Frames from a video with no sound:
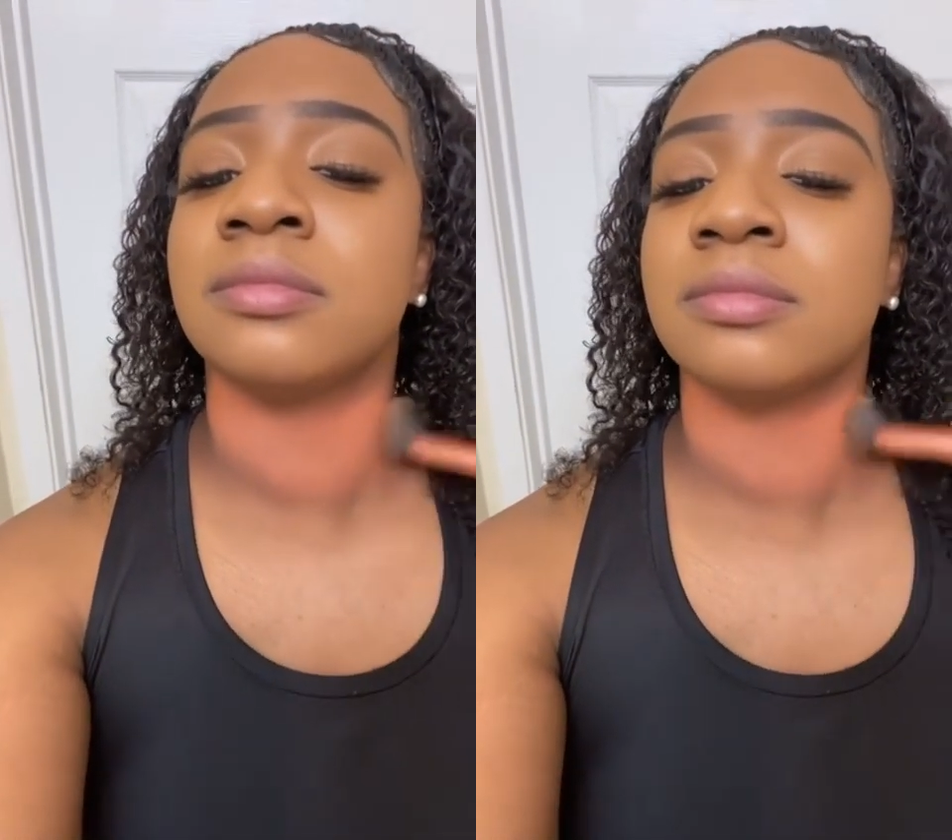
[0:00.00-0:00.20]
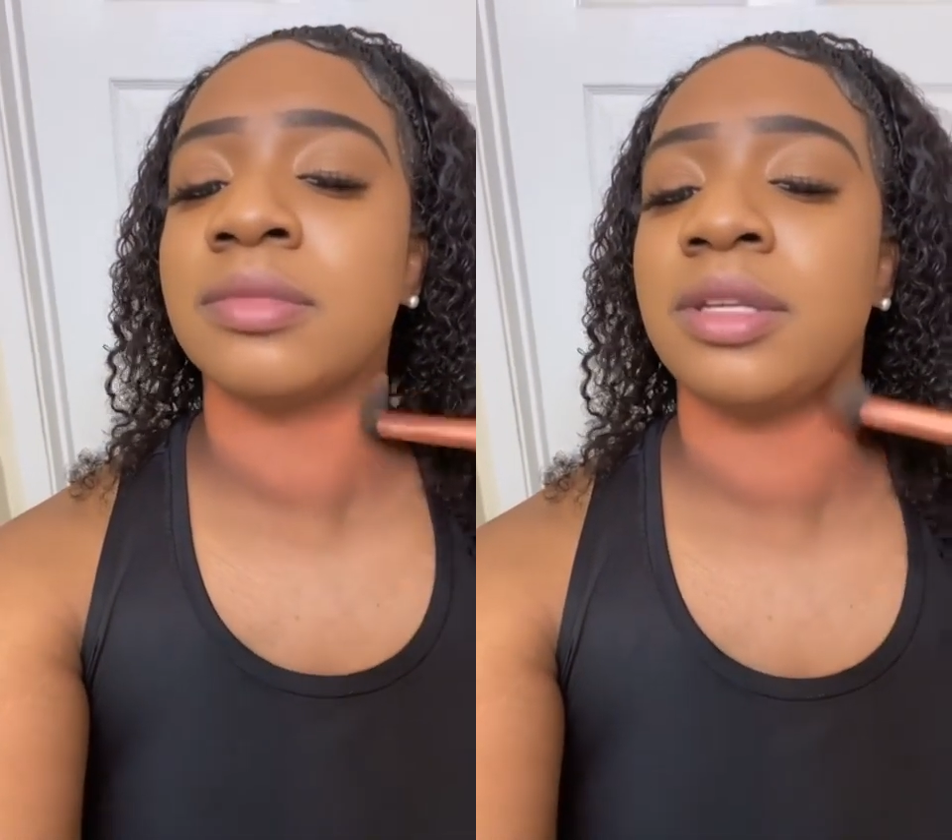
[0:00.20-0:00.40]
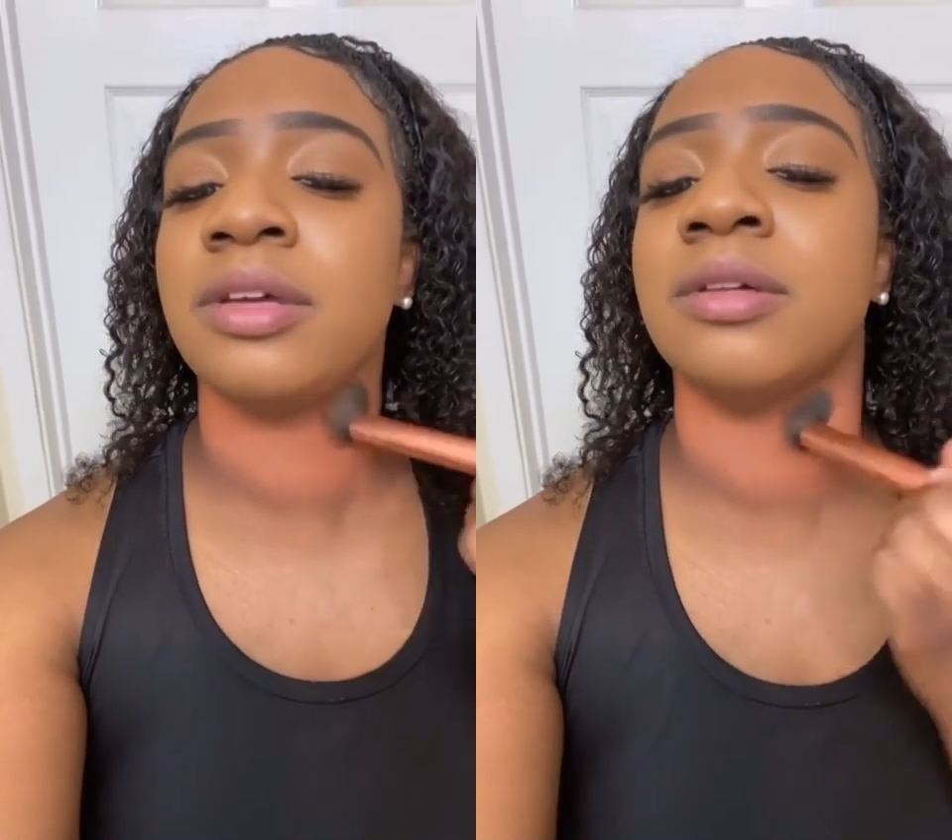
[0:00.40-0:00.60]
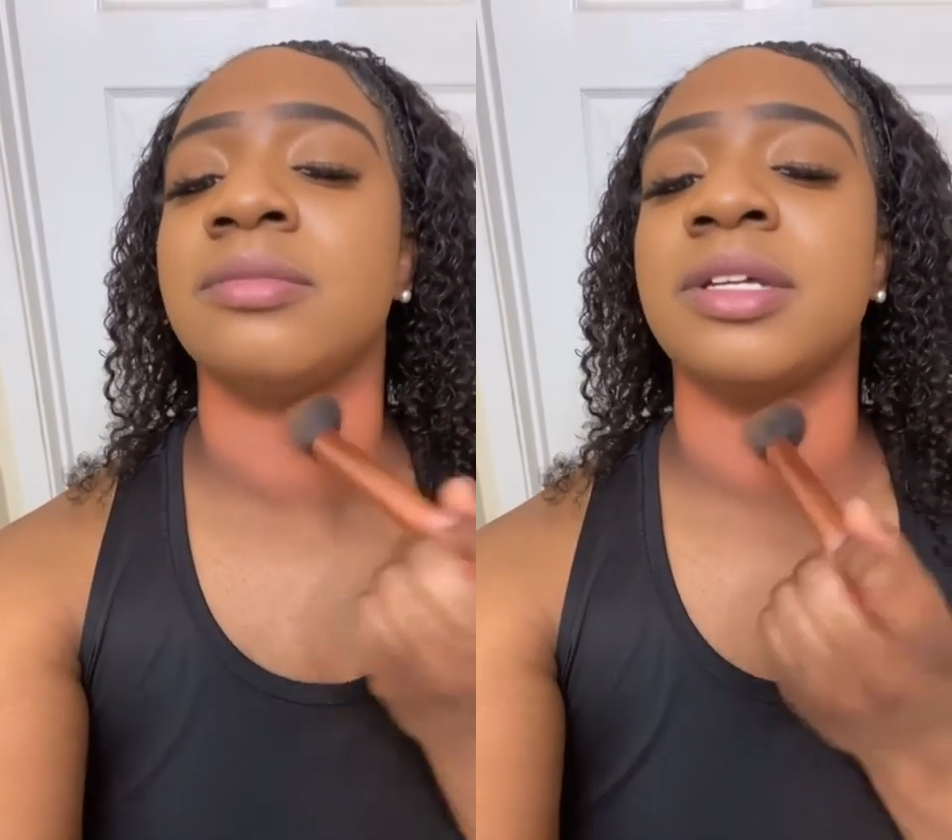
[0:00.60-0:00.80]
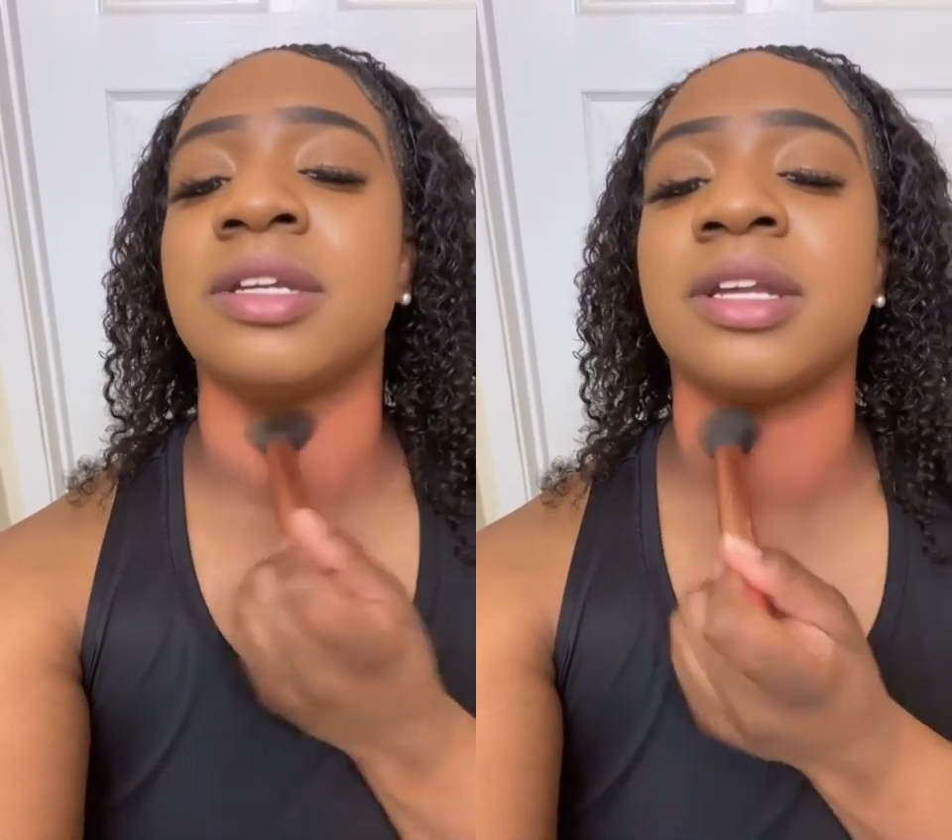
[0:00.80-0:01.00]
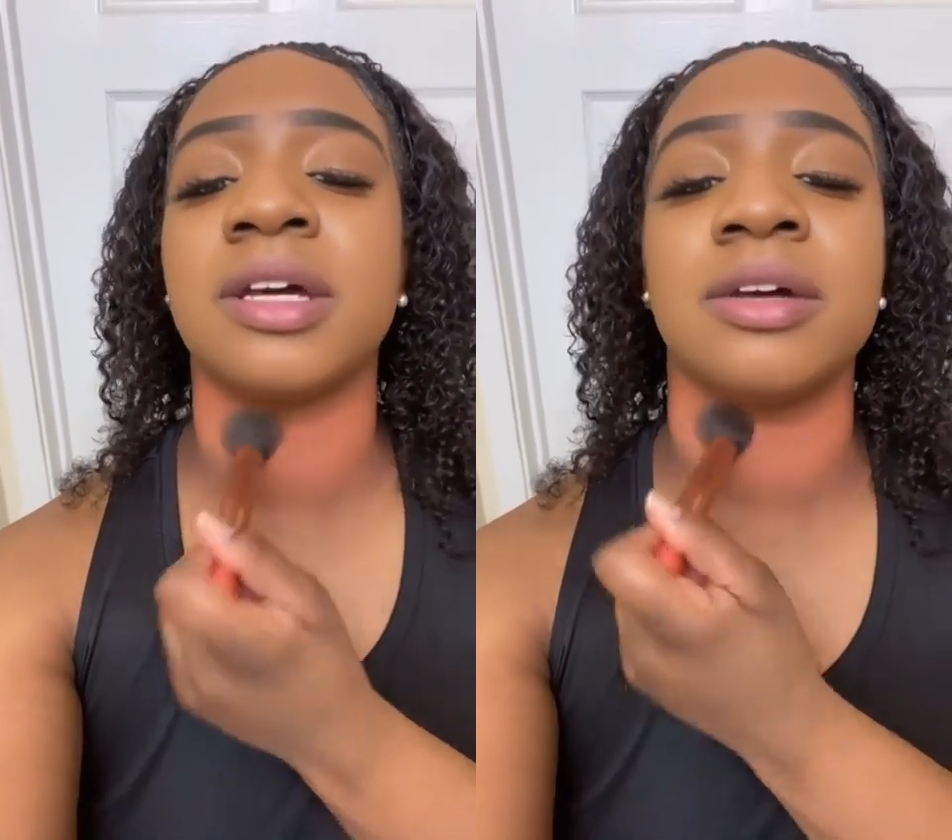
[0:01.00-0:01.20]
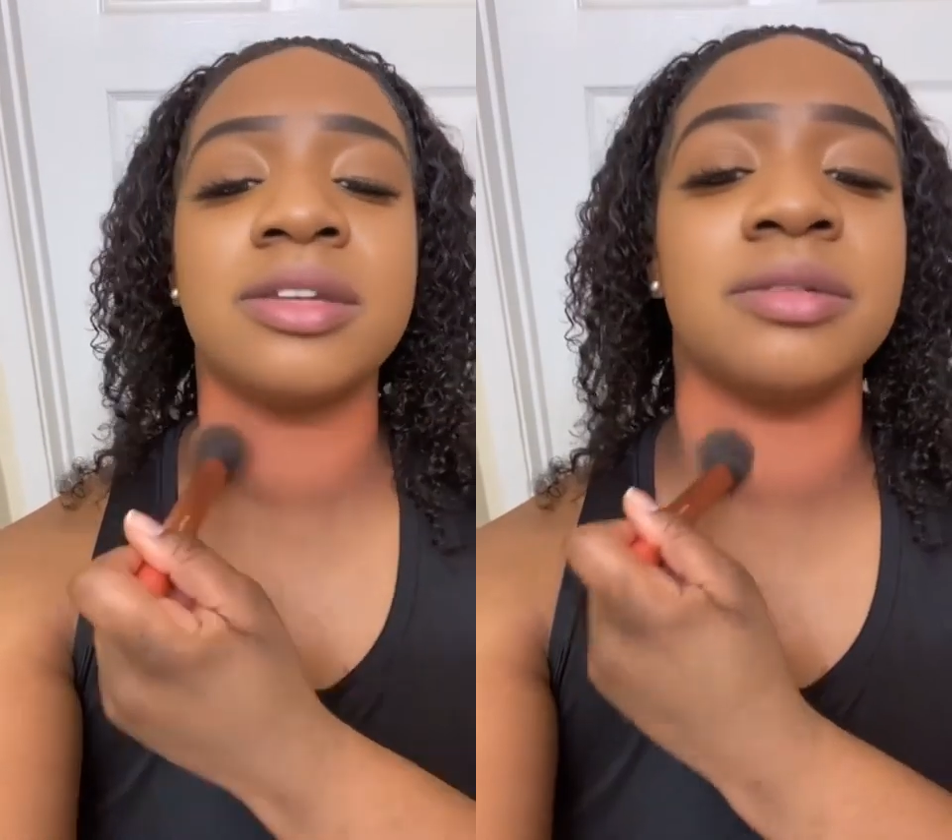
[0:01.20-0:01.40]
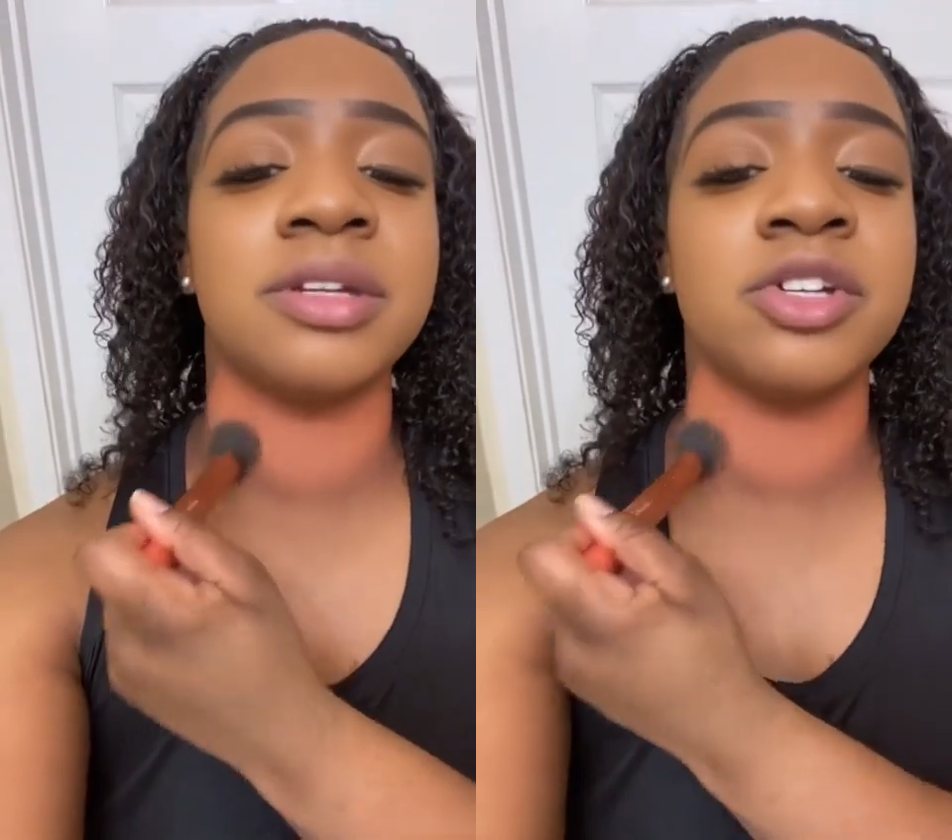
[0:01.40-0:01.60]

You're gonna blend it out until it